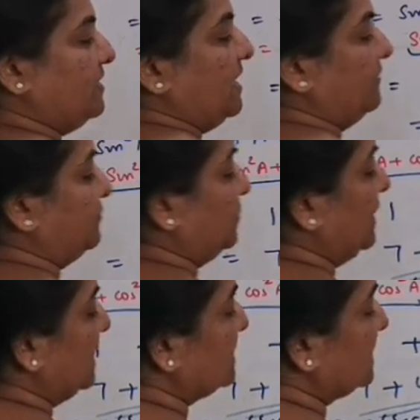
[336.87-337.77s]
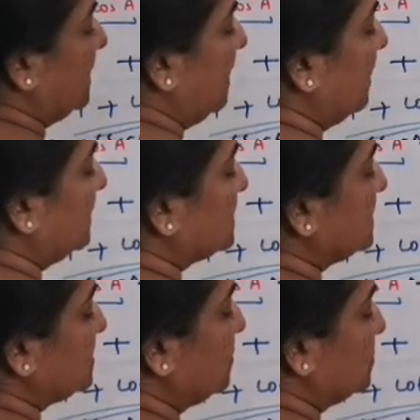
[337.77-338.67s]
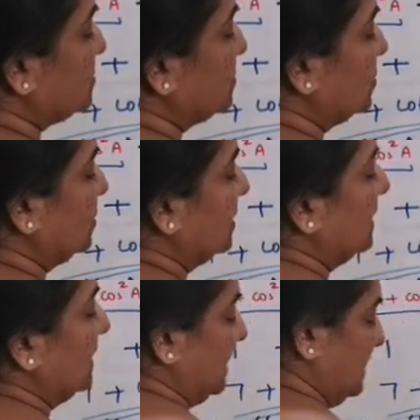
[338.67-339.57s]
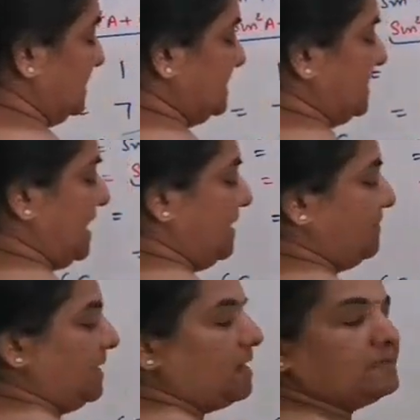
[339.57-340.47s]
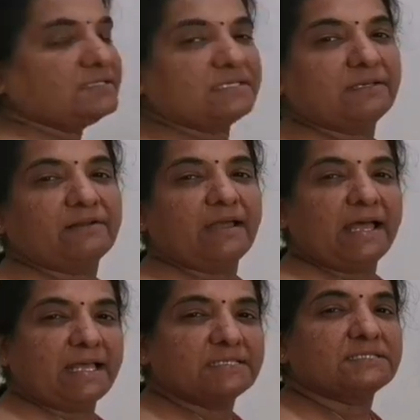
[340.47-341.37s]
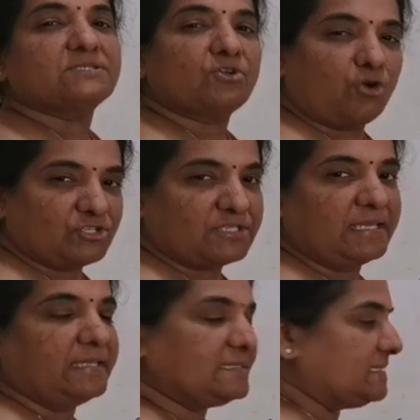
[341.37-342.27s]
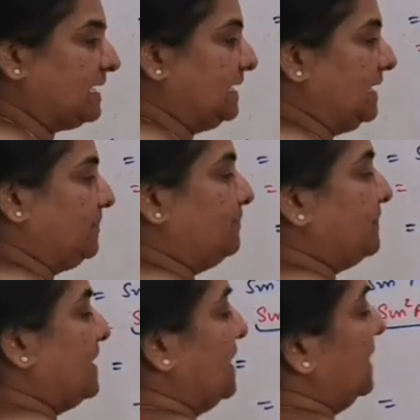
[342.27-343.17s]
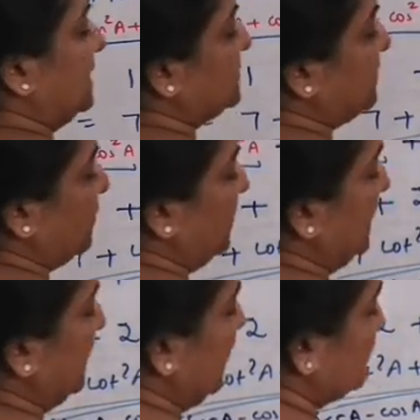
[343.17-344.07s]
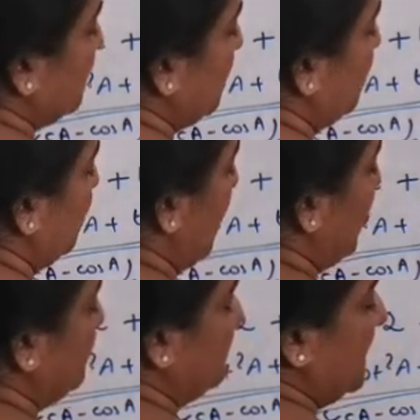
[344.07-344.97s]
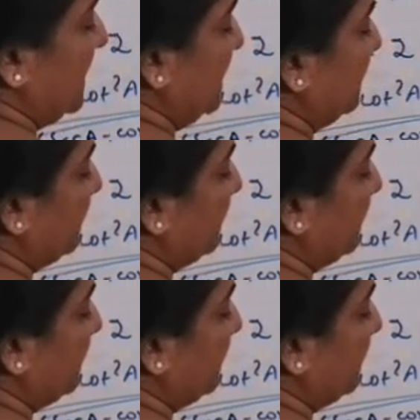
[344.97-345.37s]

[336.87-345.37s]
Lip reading: we have to get RHS also the same answer as cos A sine A. Let's prove it as 1 by